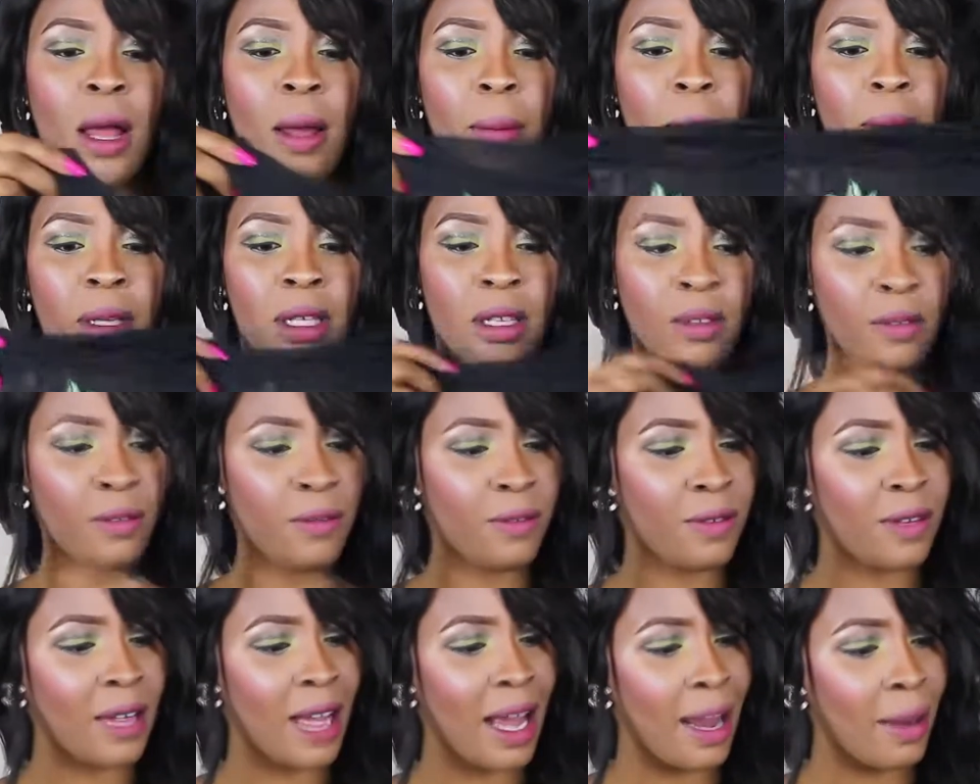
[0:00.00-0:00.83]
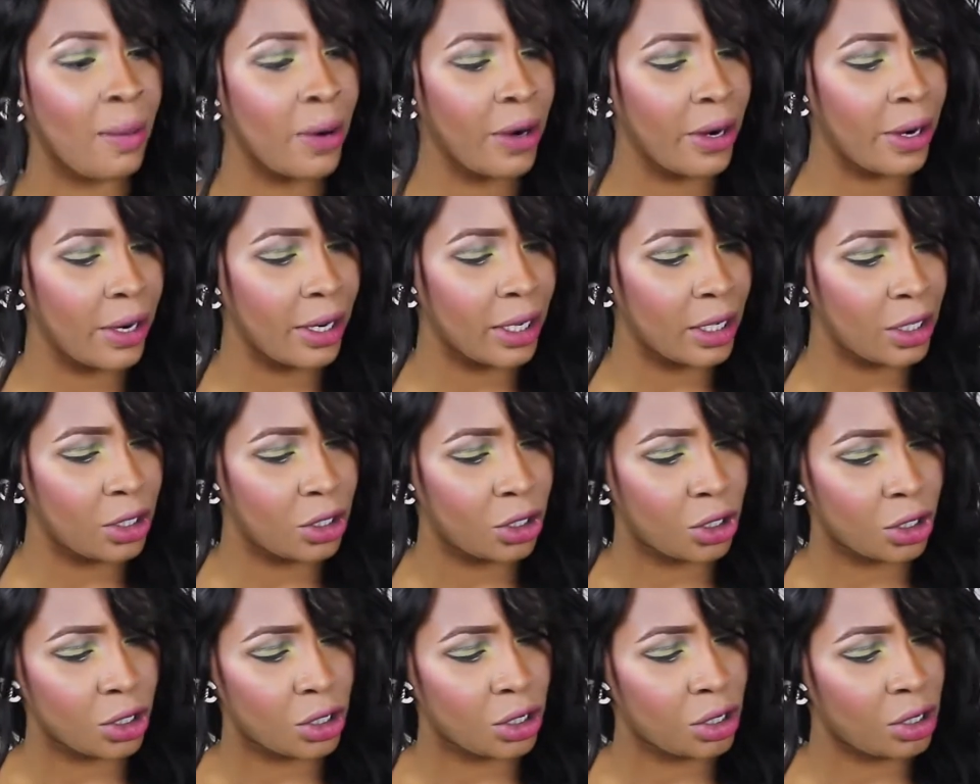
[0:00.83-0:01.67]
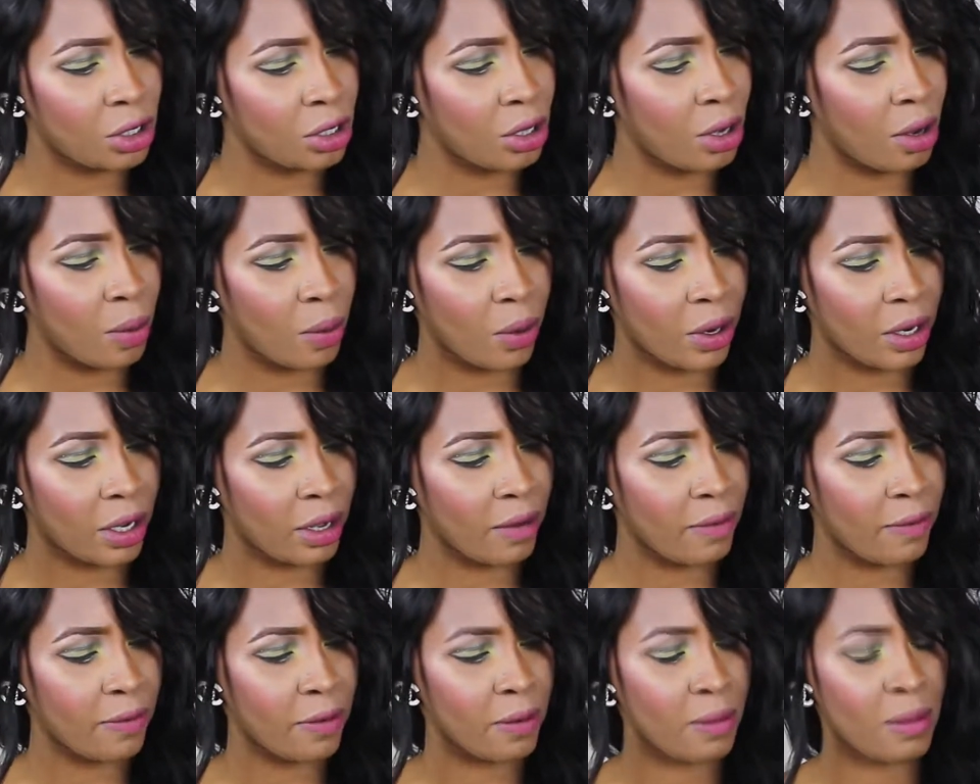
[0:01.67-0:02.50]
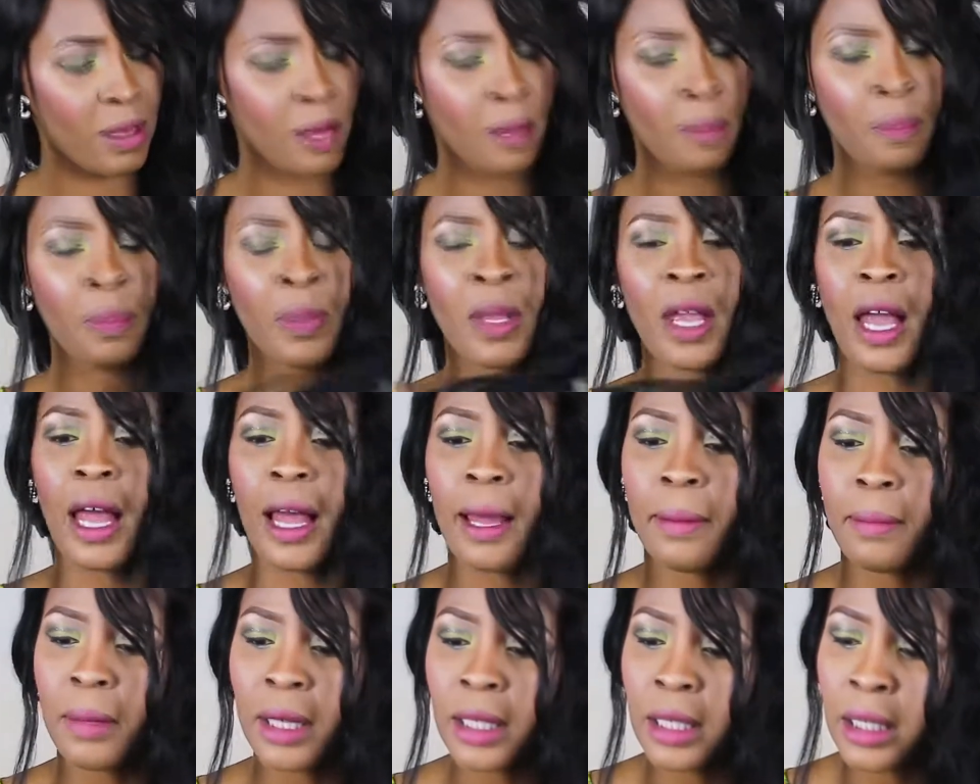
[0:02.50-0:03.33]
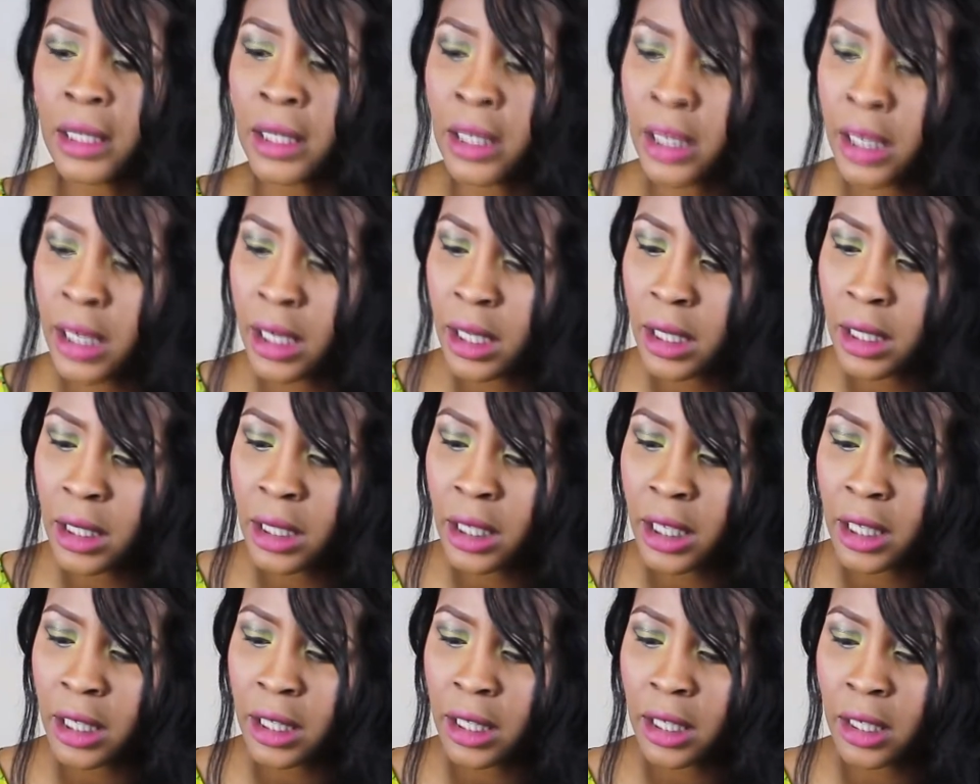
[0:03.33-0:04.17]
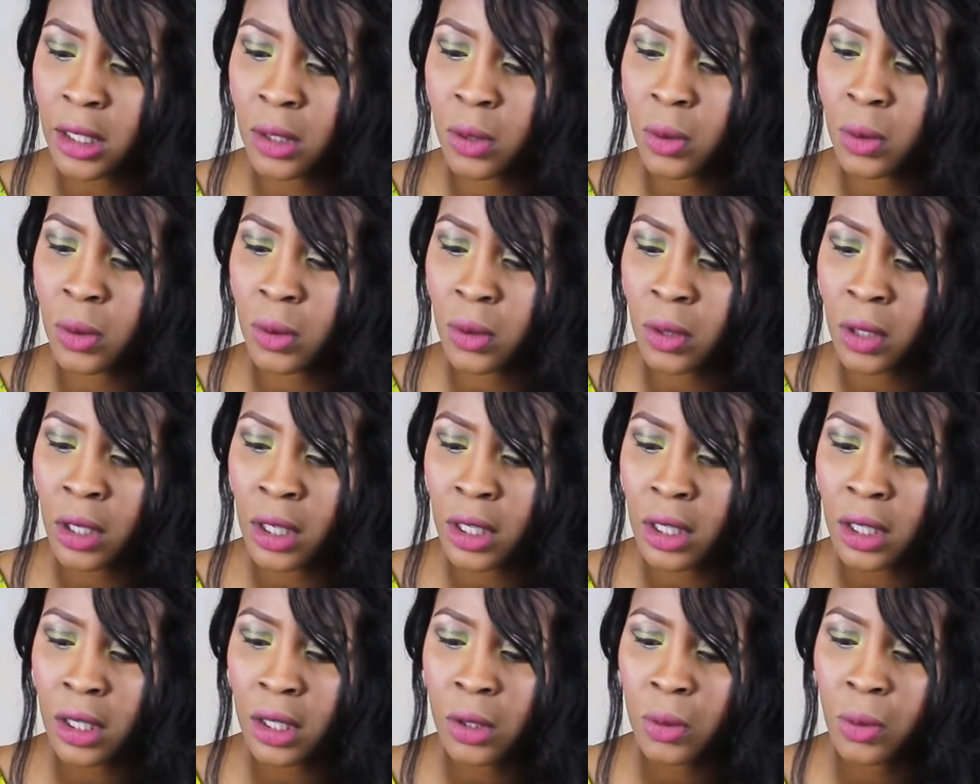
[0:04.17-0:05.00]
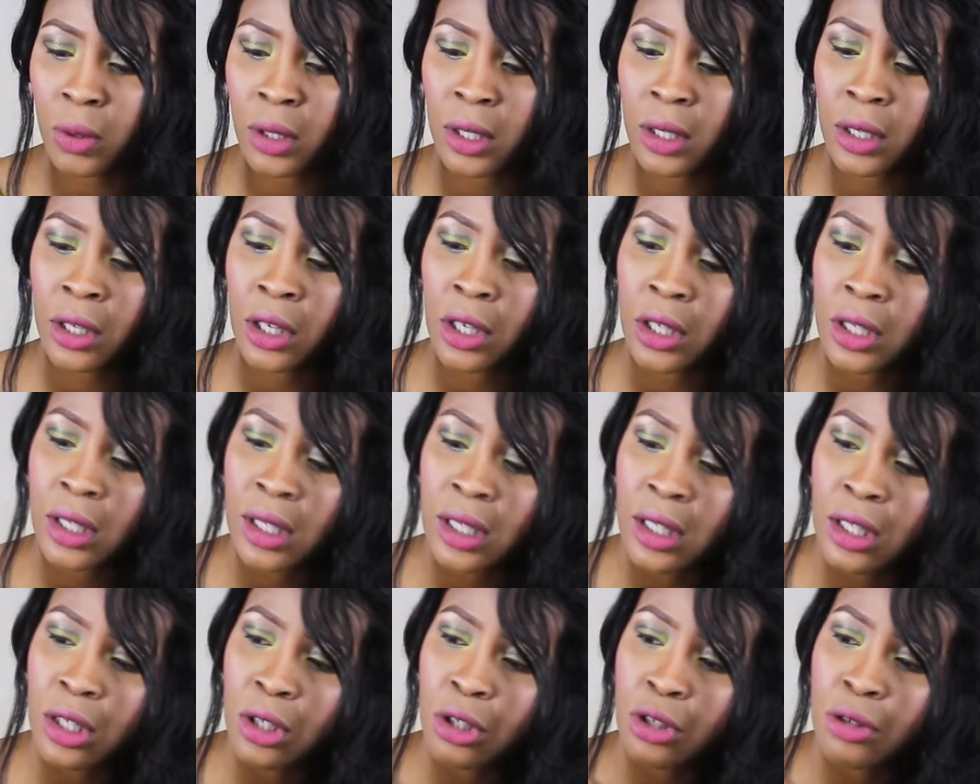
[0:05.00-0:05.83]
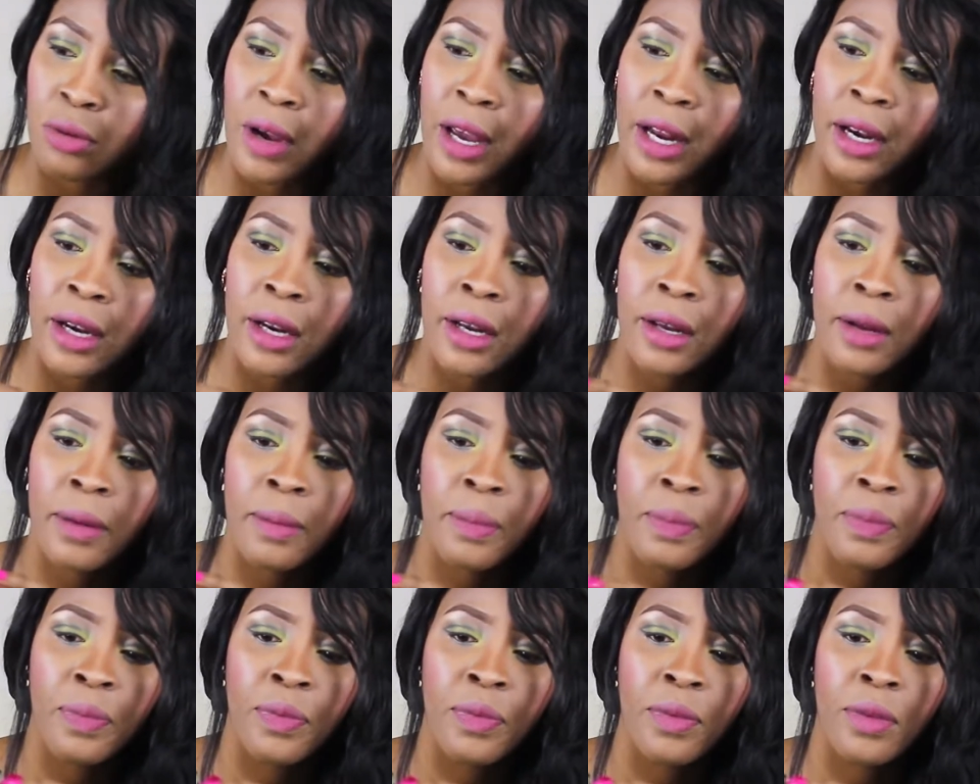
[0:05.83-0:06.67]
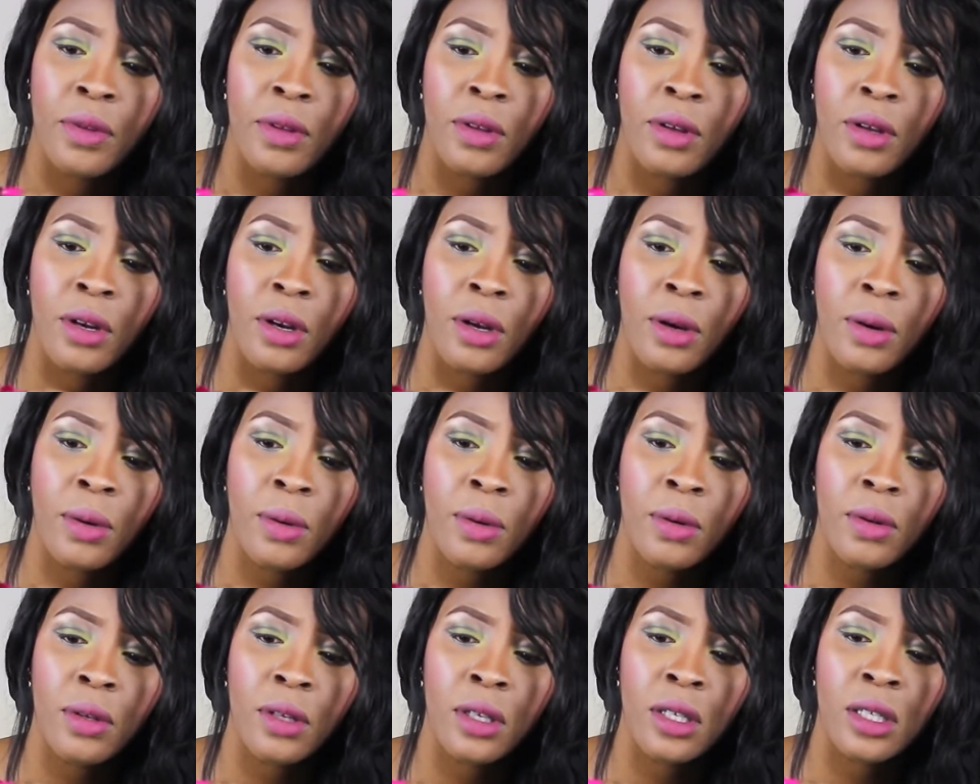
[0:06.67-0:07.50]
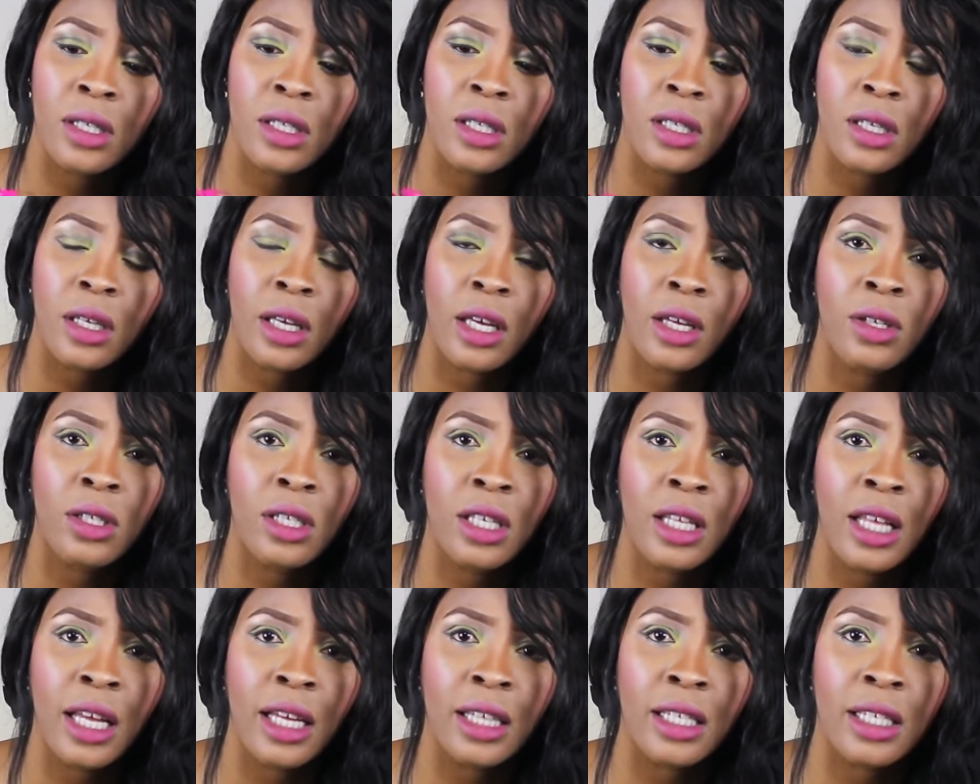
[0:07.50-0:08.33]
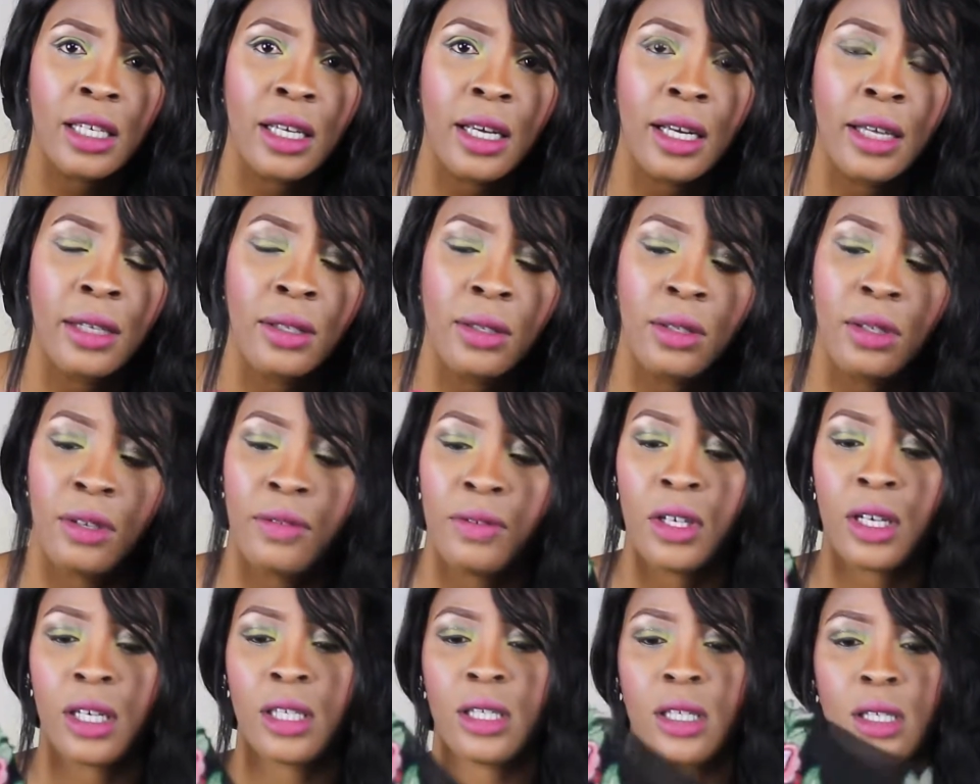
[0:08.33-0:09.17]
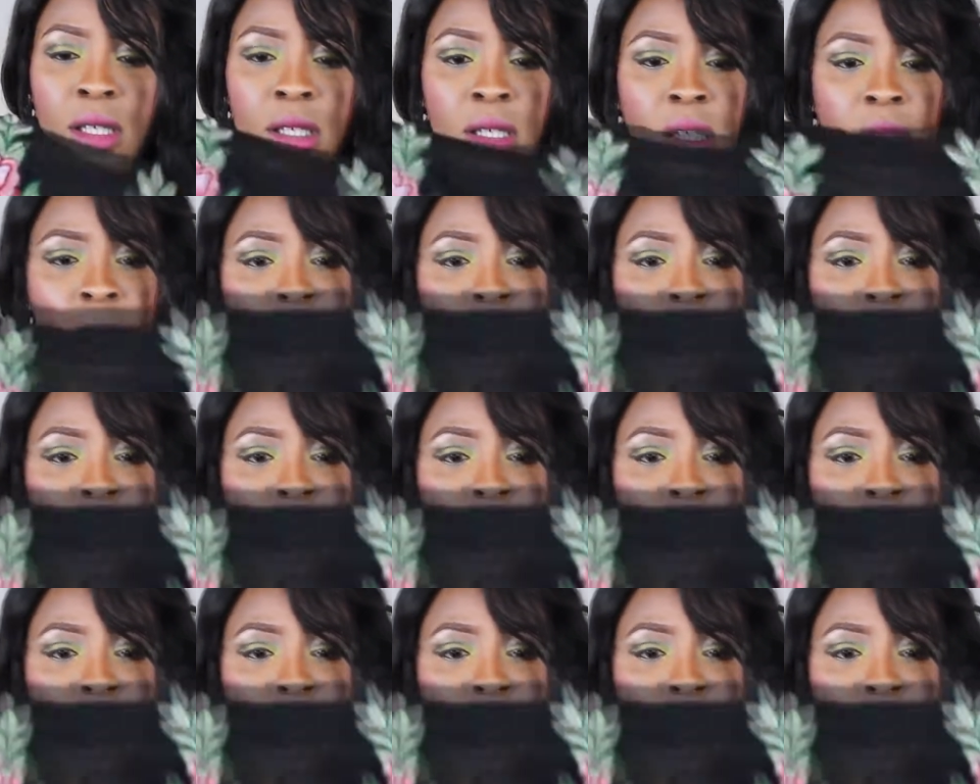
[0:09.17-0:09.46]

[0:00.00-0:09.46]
But the flower is just not working for me. I mean, look, look at this, look at this one. You can see the tread, you know? It's, can you see that? I don't know if you guys can see,